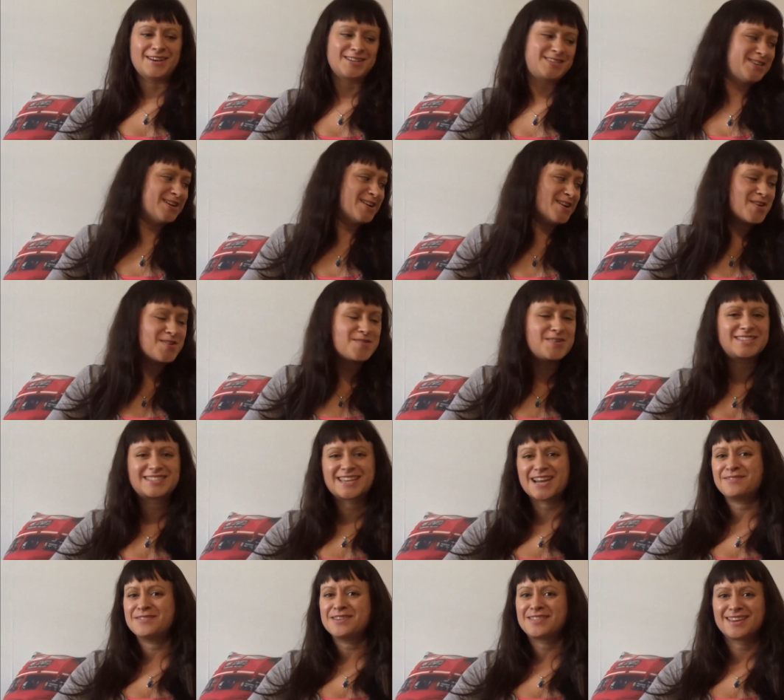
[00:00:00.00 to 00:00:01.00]
I always
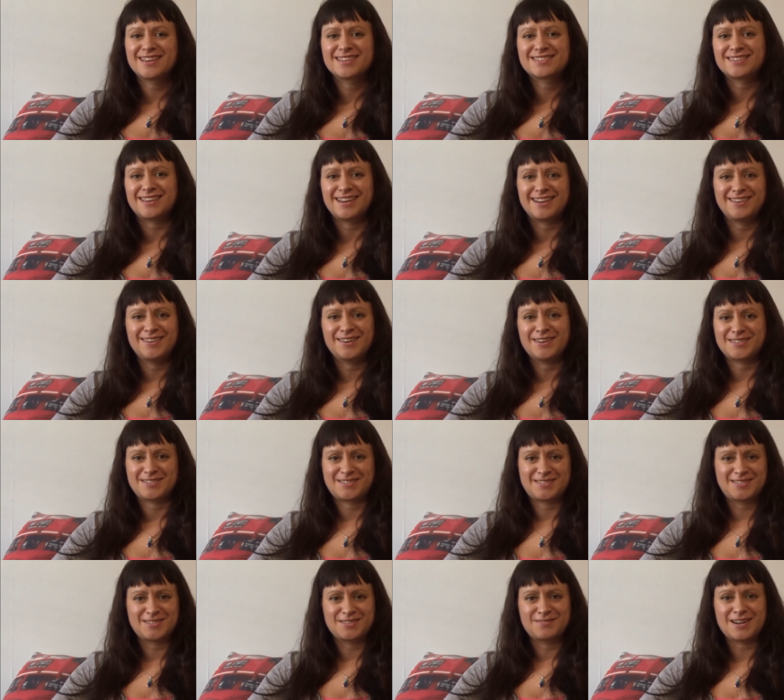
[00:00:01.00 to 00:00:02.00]
carry things like
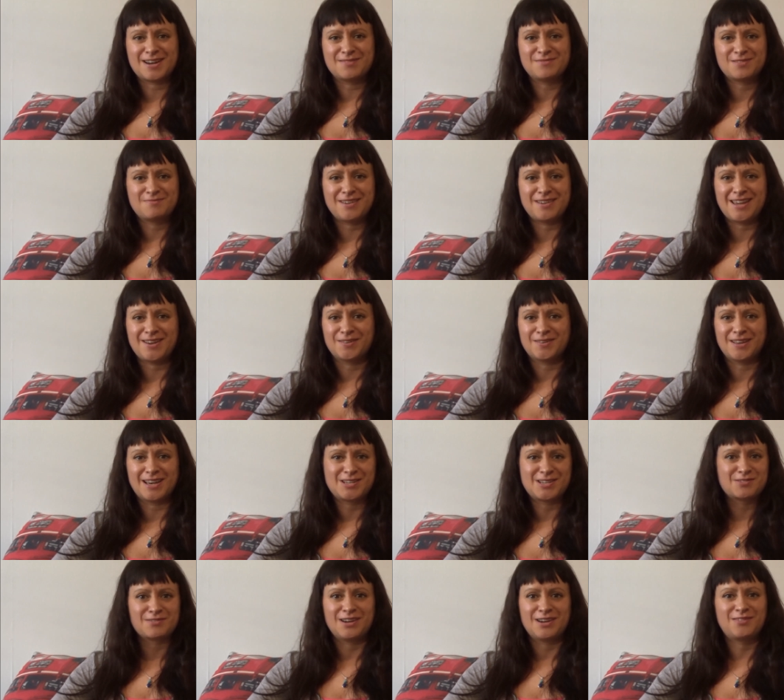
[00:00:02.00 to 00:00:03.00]
nuts around with me or
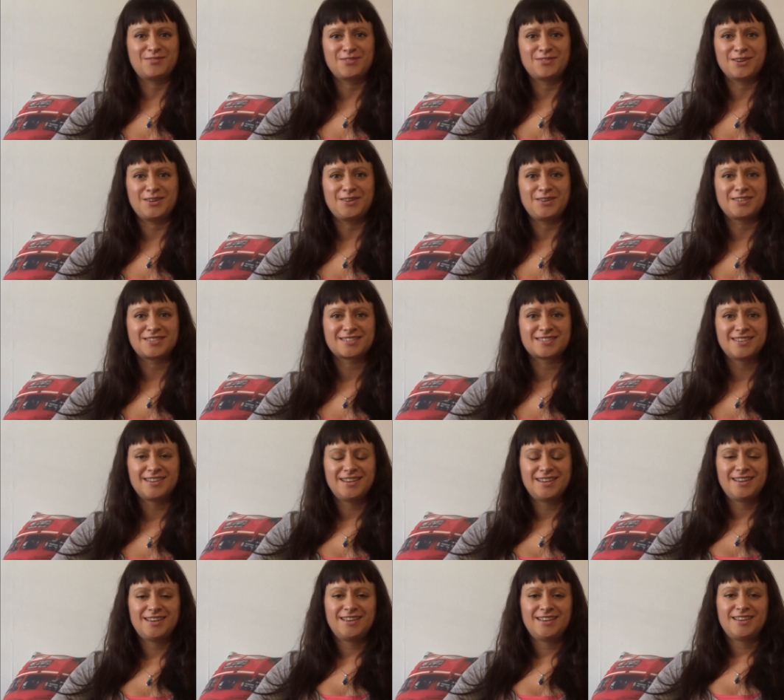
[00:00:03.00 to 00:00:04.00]
like dried fruit,
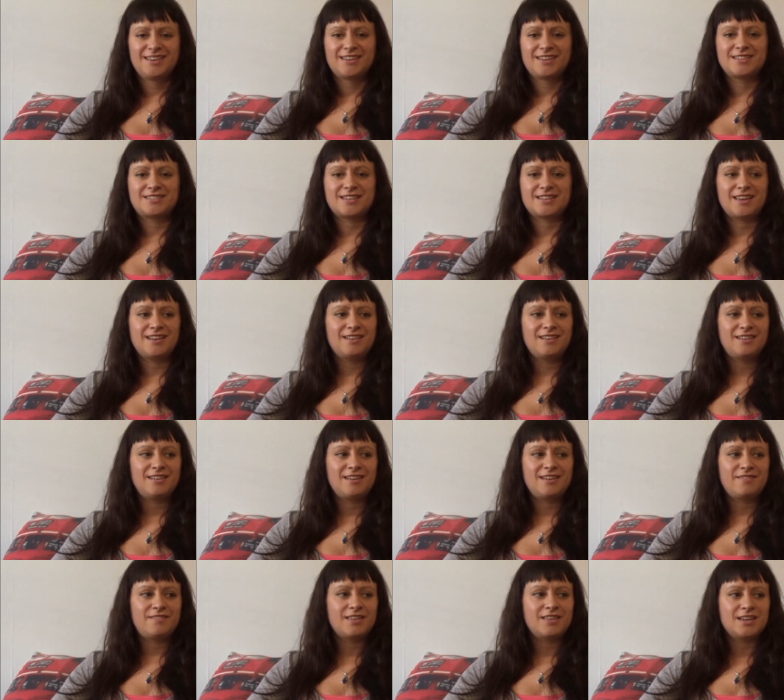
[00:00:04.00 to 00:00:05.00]
because
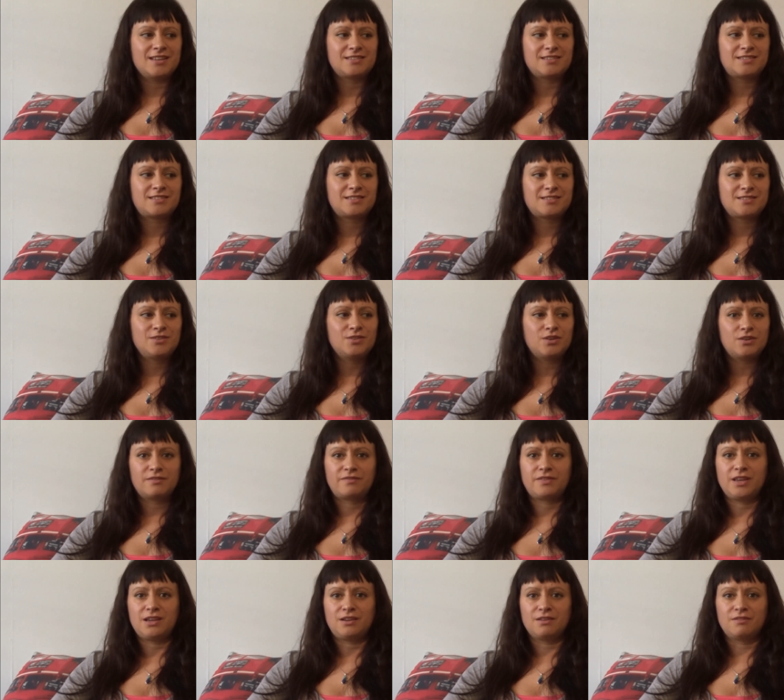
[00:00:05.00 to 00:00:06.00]
then if there's not
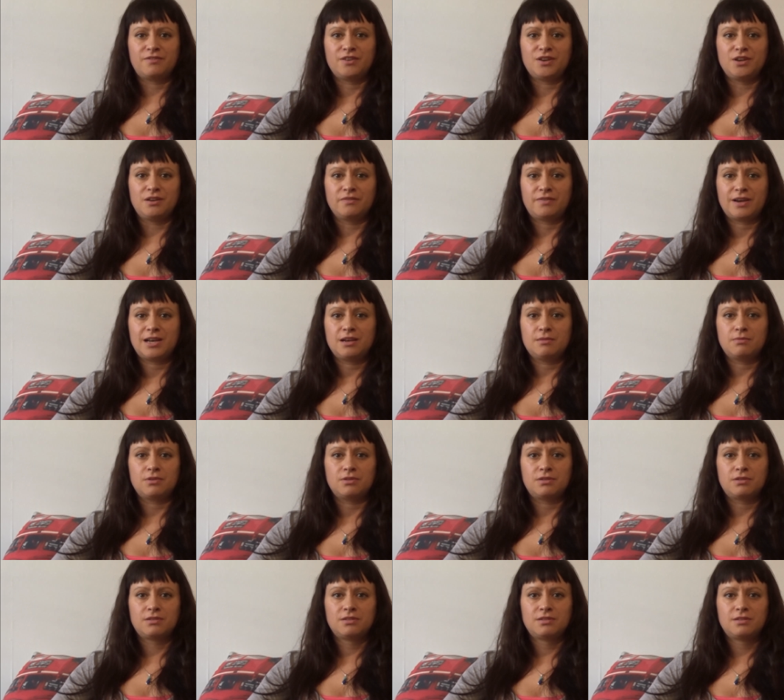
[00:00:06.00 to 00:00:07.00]
vegan food
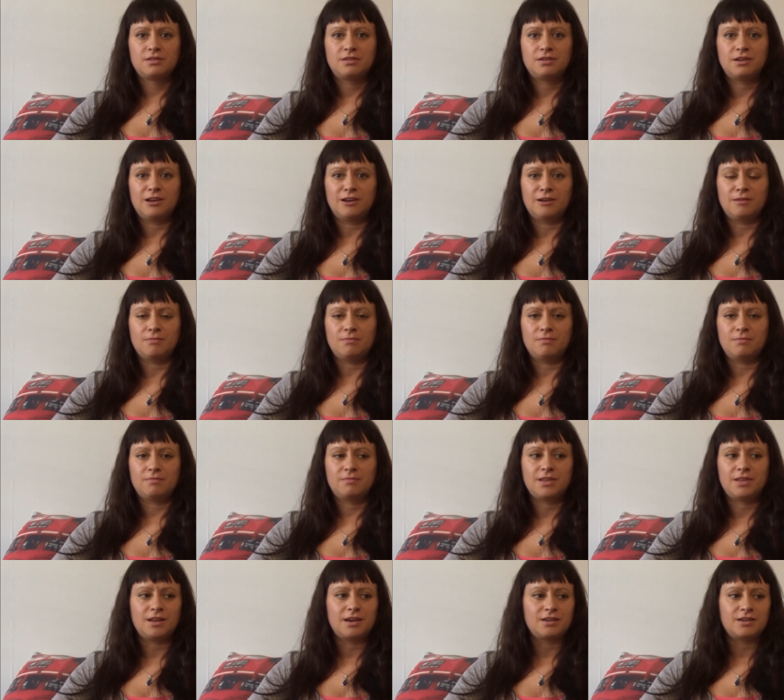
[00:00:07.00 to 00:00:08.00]
available,
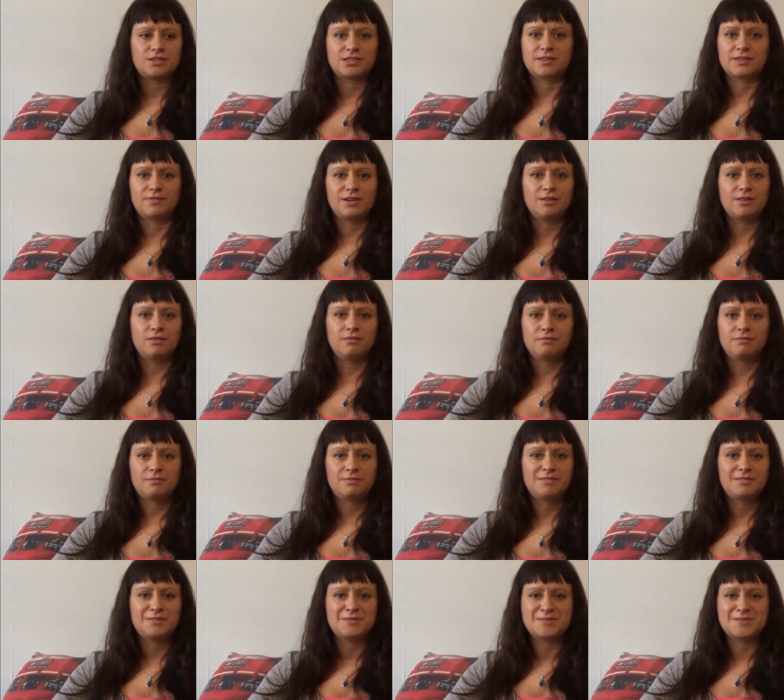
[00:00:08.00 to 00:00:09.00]
um, then I can just have a little
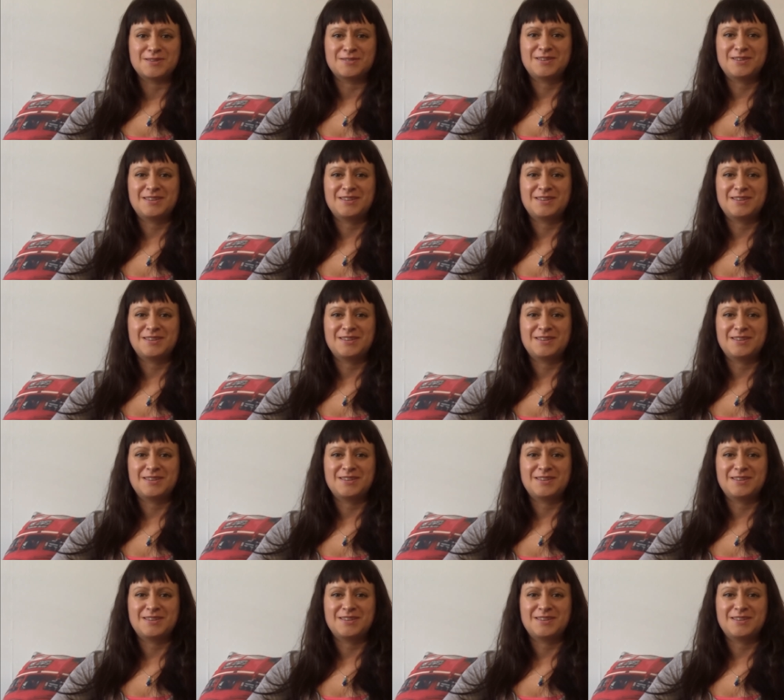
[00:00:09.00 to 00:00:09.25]
uh,